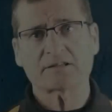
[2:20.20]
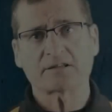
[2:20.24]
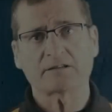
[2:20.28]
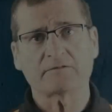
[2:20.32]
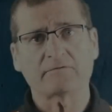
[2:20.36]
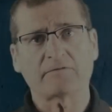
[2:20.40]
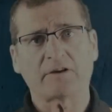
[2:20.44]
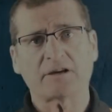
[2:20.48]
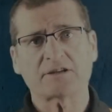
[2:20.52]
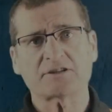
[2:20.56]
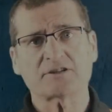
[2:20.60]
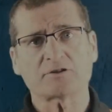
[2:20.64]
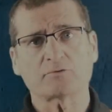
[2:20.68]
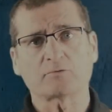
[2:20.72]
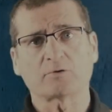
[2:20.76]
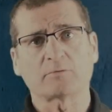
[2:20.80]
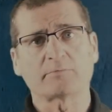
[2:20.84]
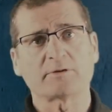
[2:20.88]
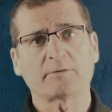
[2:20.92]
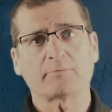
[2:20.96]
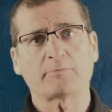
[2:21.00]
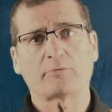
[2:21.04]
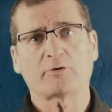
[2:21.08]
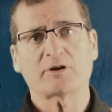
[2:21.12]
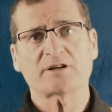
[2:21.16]
convection will
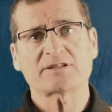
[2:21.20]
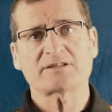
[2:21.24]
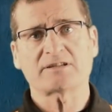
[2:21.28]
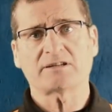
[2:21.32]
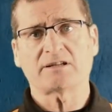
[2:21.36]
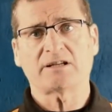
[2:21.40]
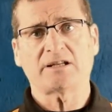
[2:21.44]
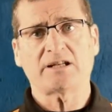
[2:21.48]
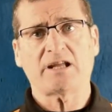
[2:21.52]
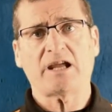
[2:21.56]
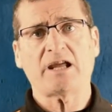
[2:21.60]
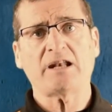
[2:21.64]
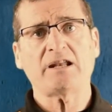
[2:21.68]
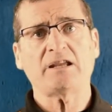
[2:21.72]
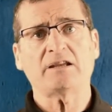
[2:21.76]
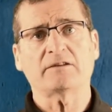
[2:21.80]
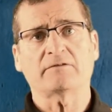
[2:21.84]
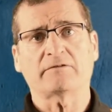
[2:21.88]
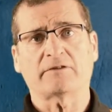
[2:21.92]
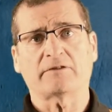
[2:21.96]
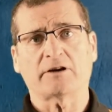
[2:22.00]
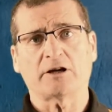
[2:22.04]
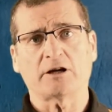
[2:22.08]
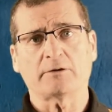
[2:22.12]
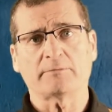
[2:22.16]
be present in any
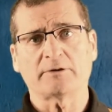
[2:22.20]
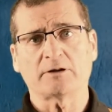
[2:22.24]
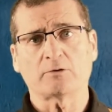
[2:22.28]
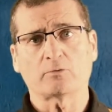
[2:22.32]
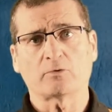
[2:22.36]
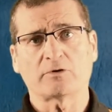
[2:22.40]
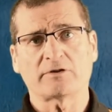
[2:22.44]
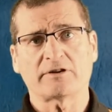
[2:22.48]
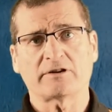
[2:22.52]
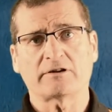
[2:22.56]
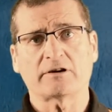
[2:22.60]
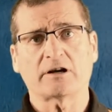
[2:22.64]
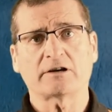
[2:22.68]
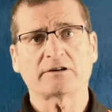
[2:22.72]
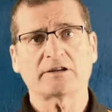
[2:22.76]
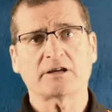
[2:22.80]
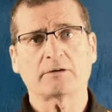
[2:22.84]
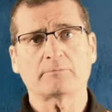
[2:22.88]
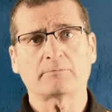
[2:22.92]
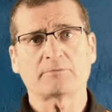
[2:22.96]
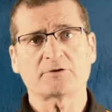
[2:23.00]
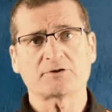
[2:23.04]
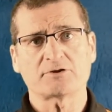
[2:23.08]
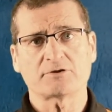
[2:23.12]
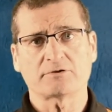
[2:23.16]
environment where there are
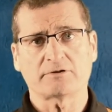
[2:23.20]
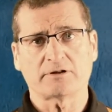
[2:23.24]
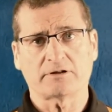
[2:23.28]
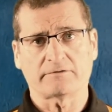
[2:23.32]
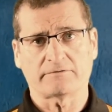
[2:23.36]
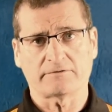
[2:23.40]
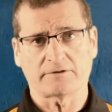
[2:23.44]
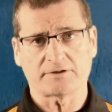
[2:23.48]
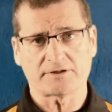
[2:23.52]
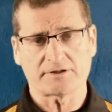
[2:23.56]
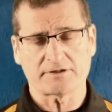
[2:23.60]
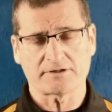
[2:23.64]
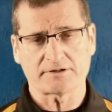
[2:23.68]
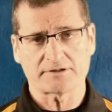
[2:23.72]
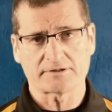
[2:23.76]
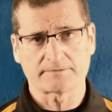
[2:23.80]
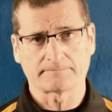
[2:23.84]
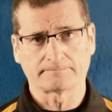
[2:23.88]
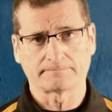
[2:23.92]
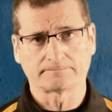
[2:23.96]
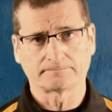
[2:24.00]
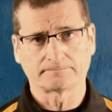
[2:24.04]
temperature differences.